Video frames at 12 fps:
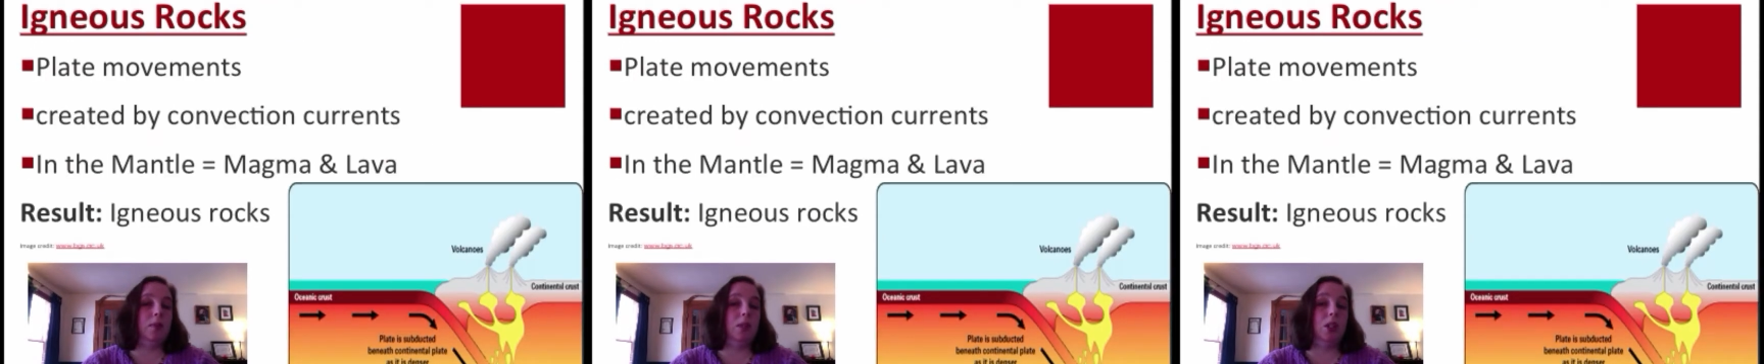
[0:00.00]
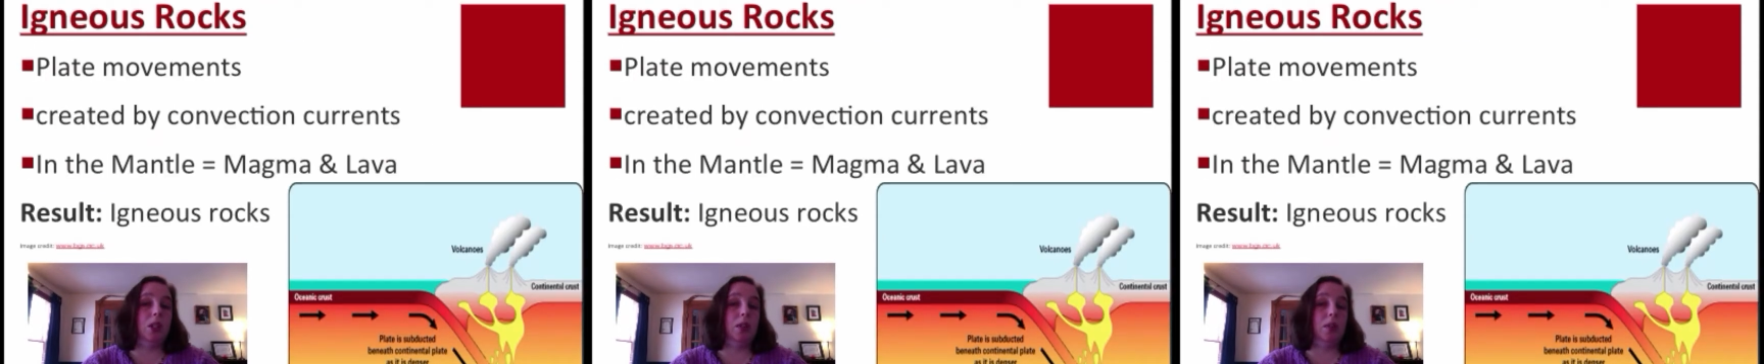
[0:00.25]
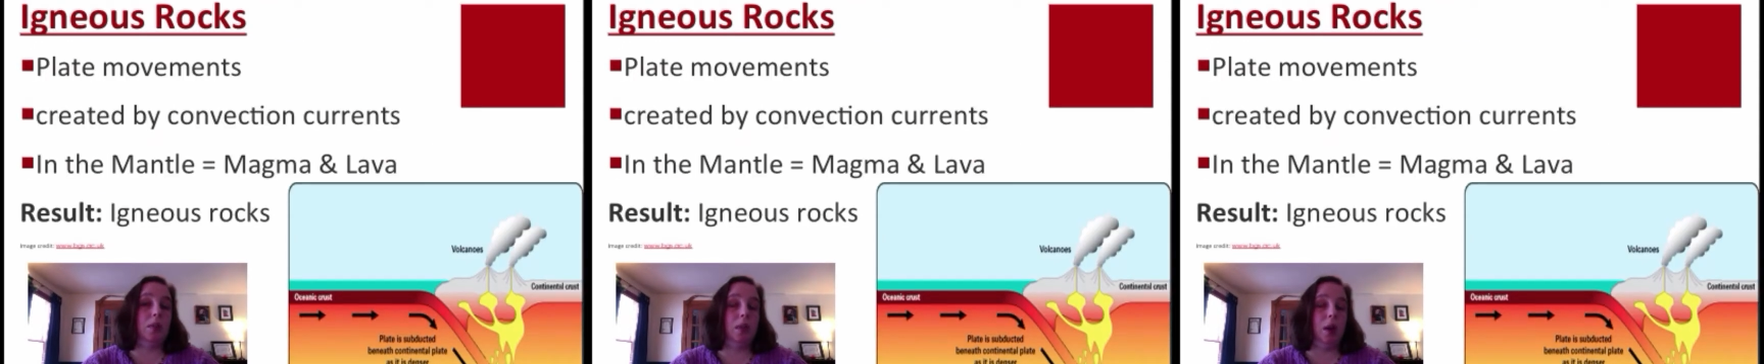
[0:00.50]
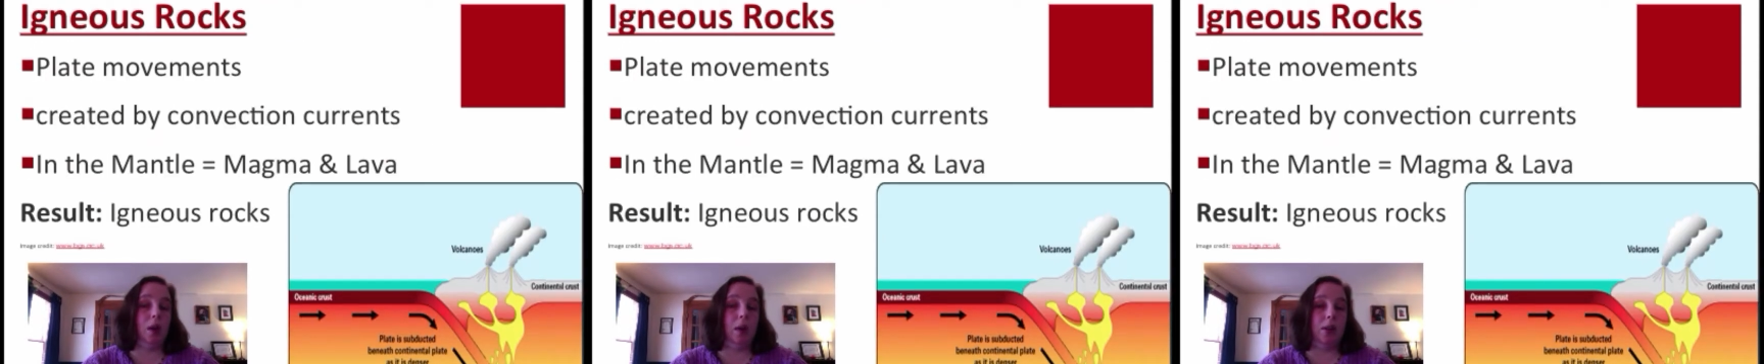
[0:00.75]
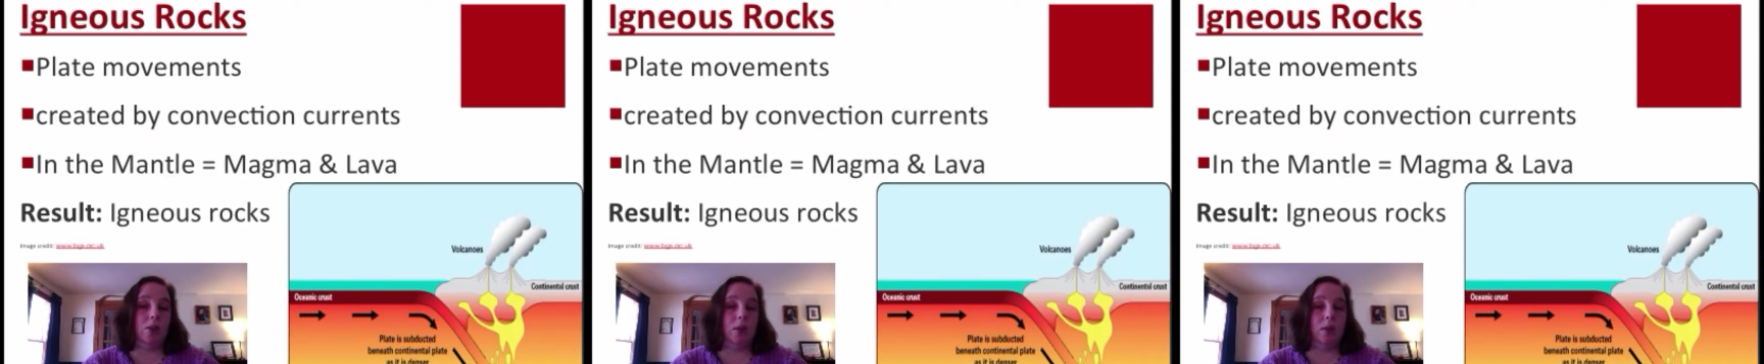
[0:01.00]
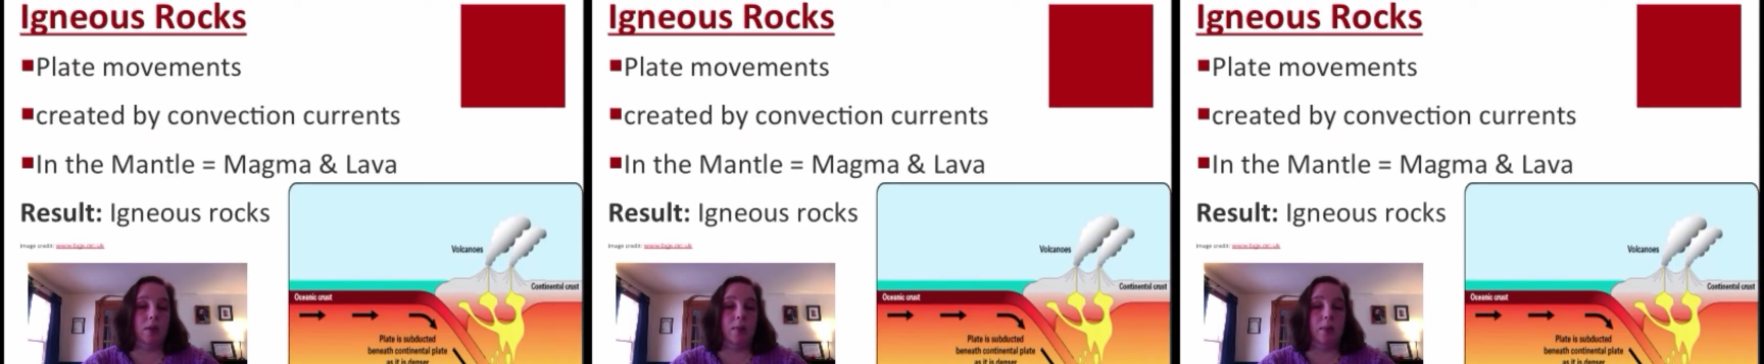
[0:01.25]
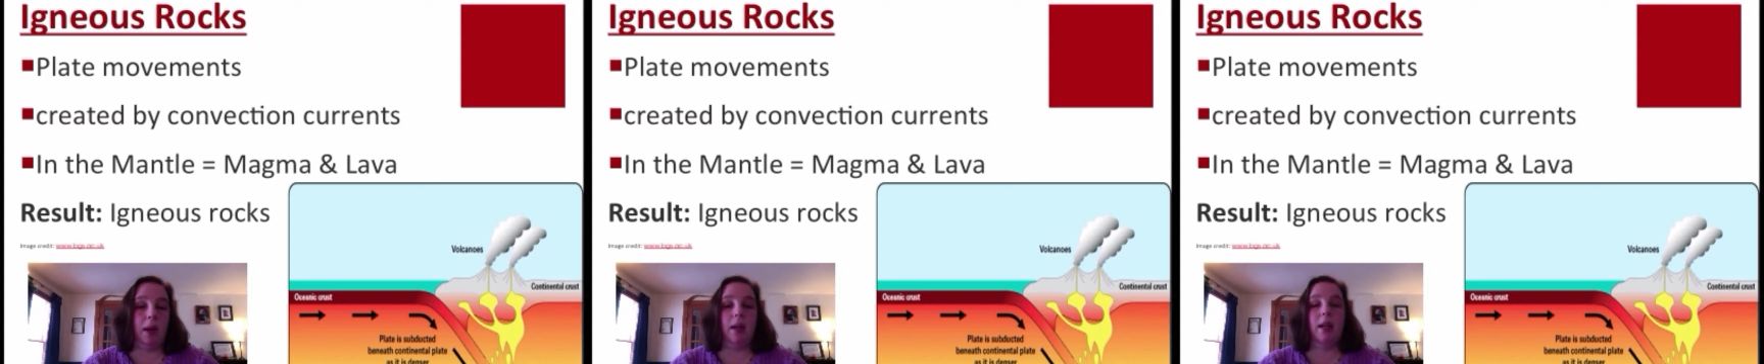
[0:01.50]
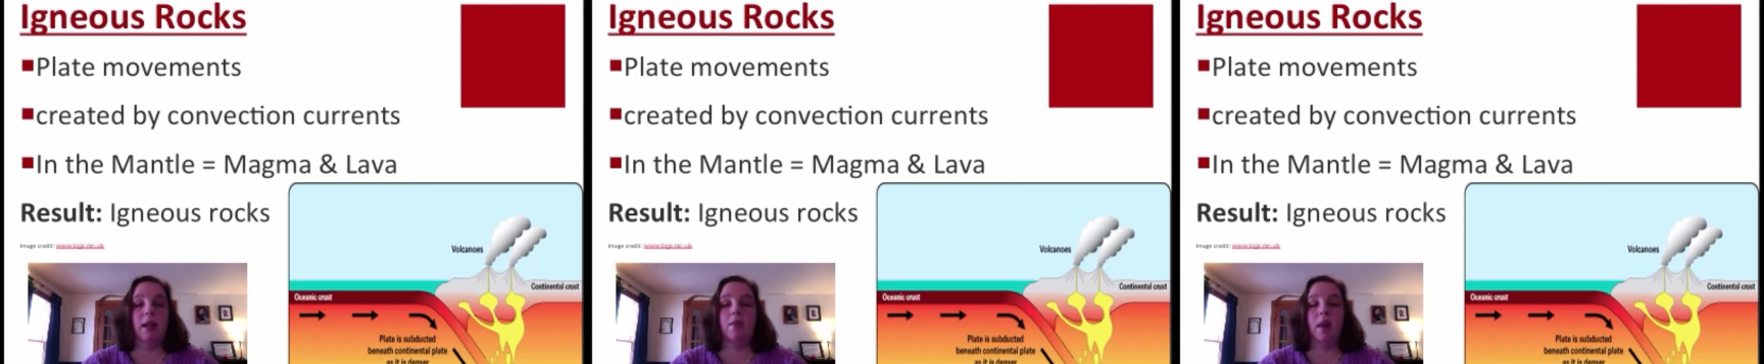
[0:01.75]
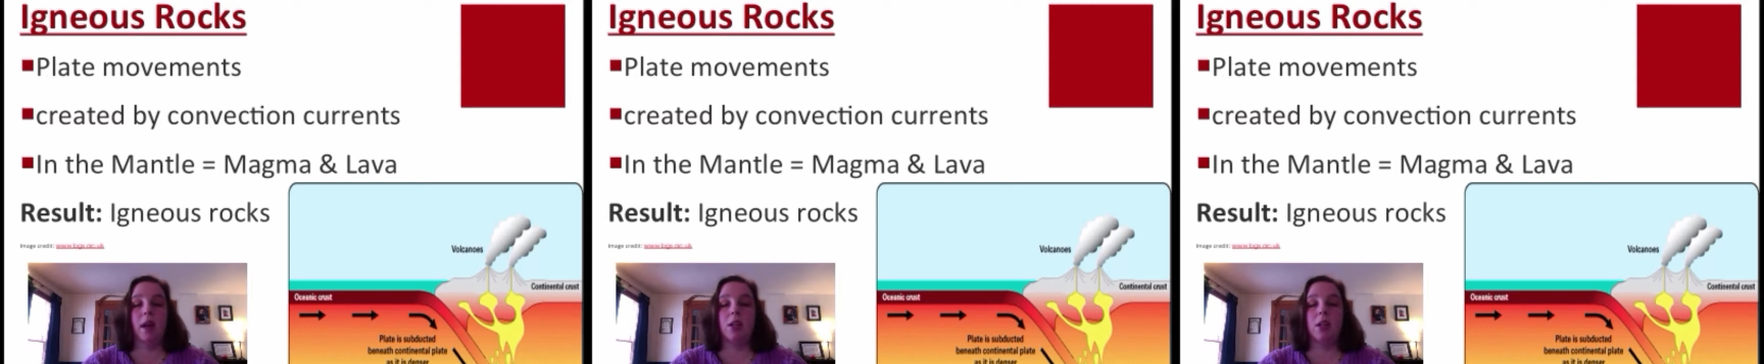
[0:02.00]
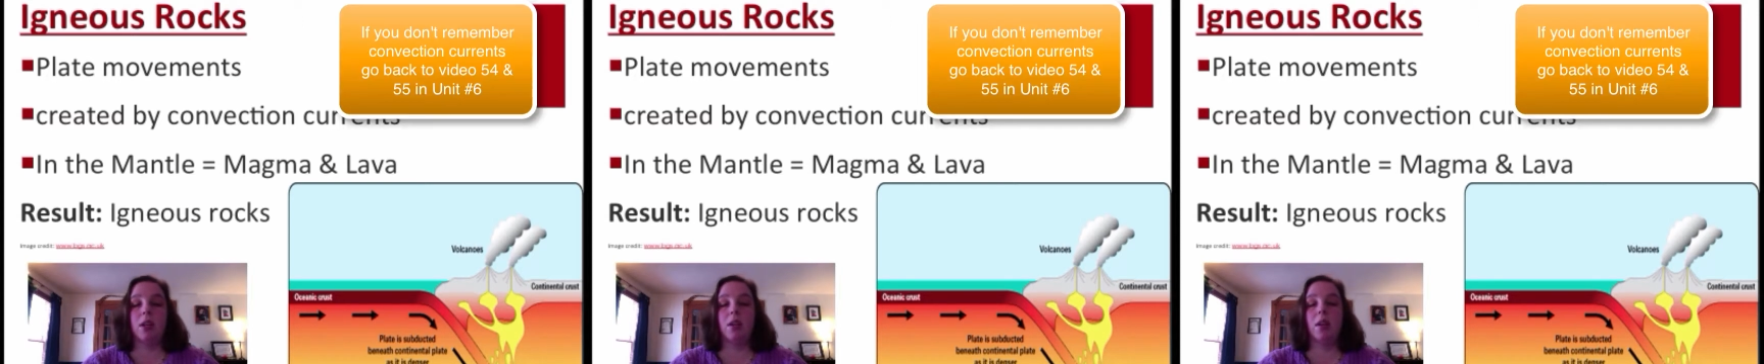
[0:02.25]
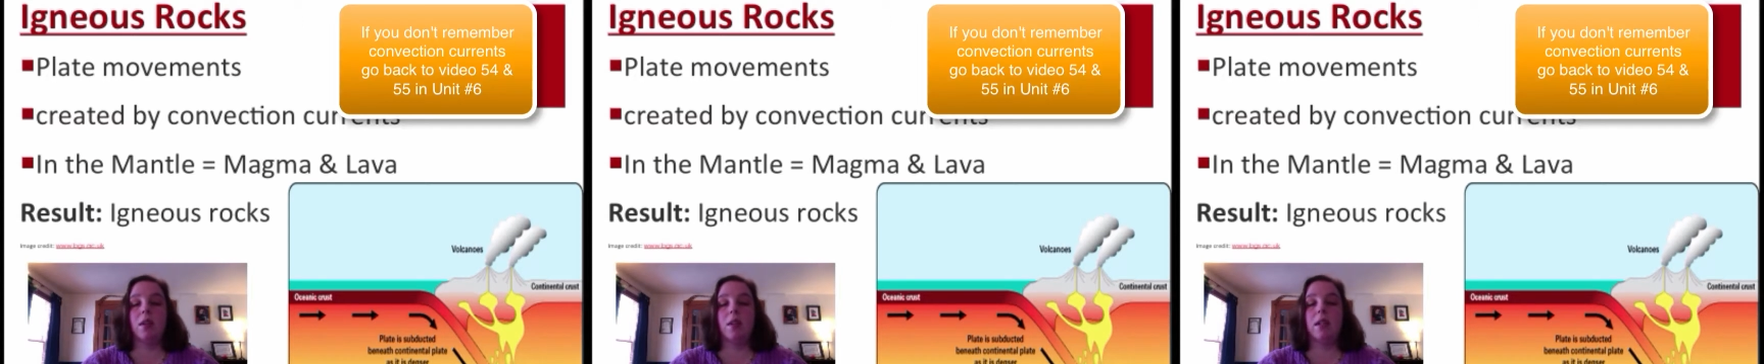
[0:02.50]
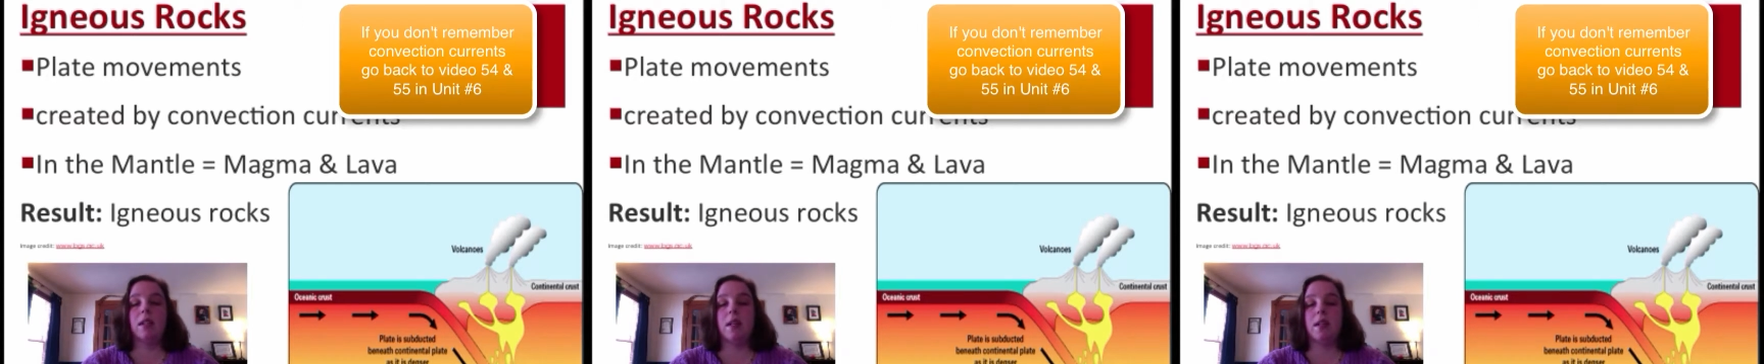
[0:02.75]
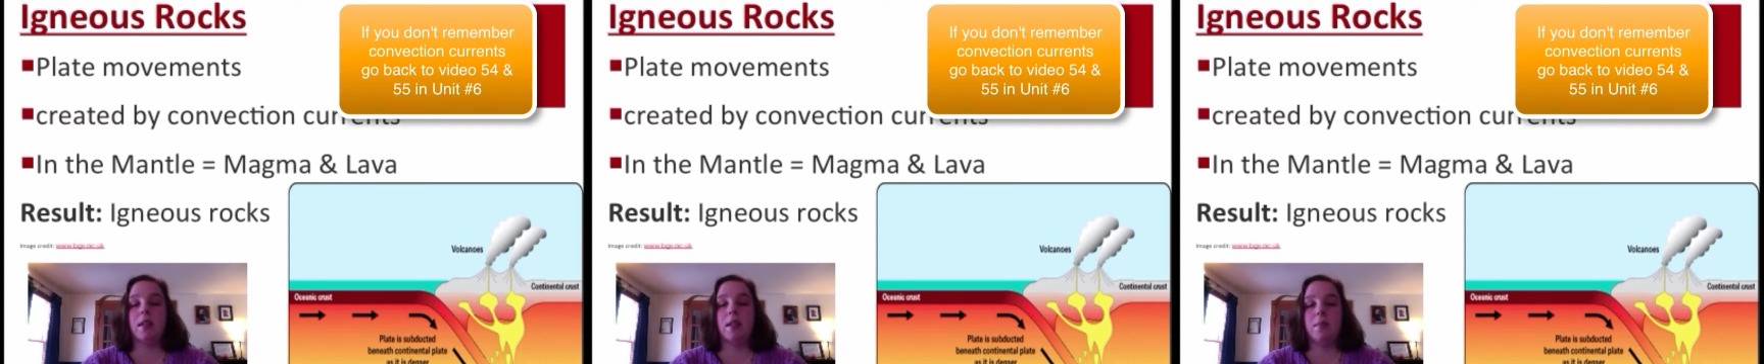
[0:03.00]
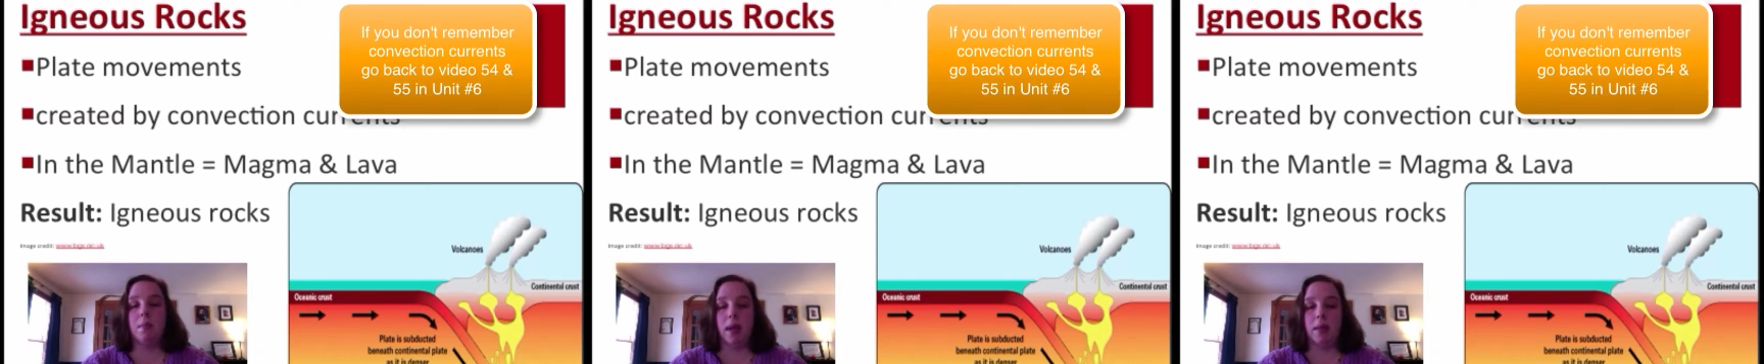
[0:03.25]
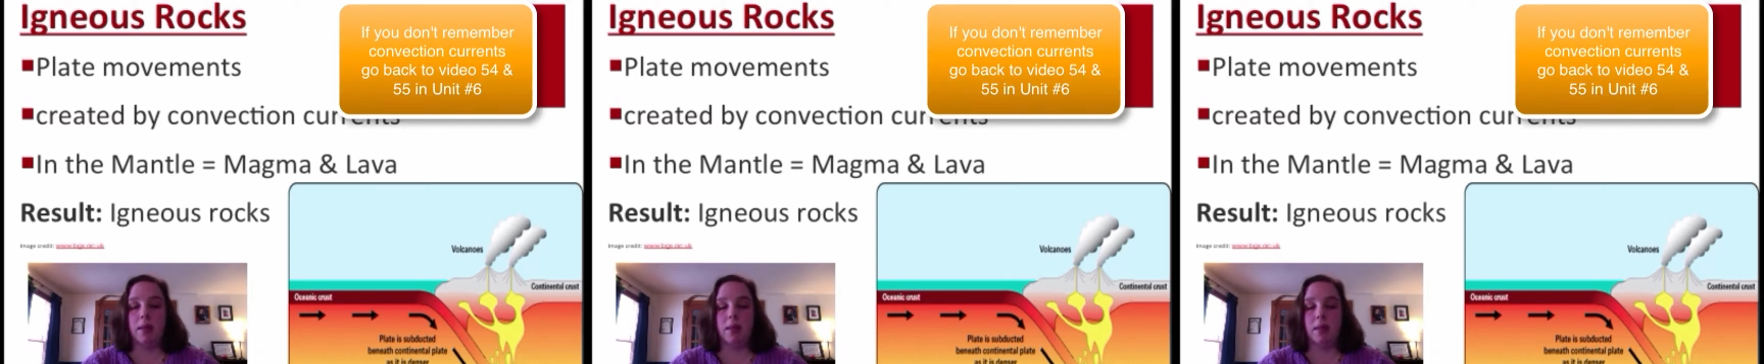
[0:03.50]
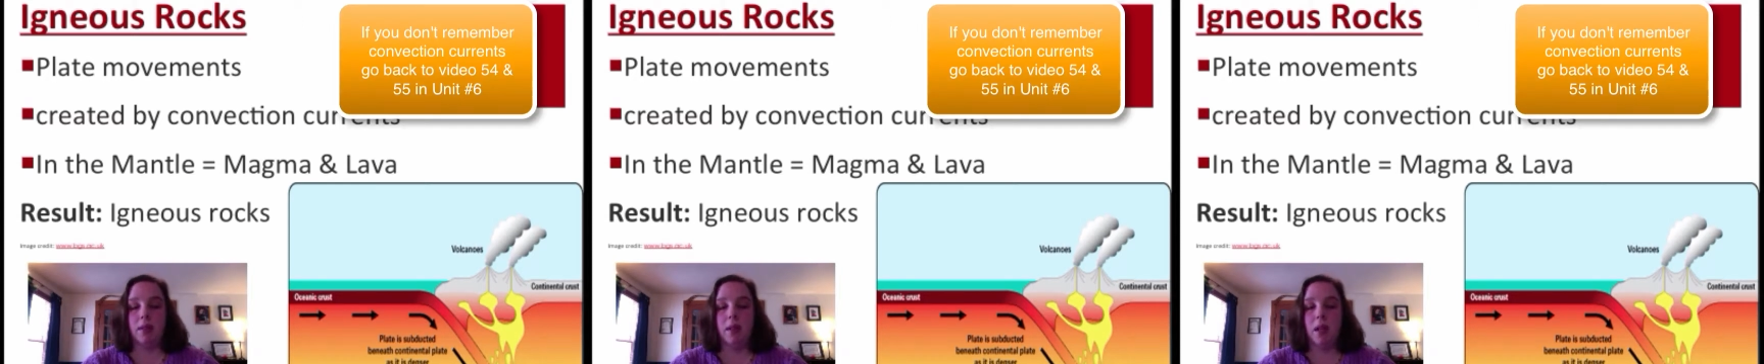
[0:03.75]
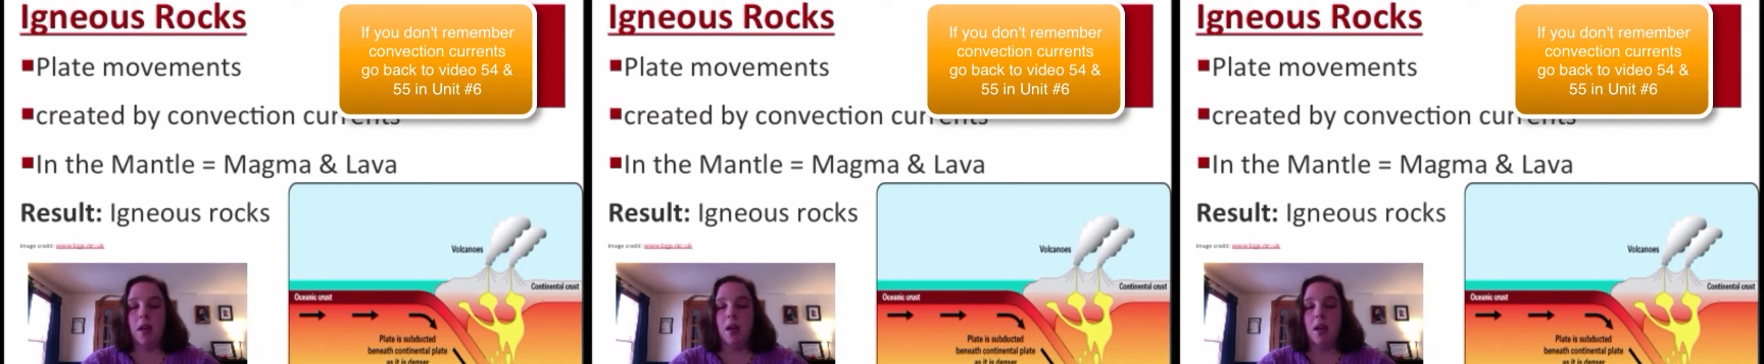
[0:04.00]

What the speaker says: which you know are driven by convection currents in the mantle.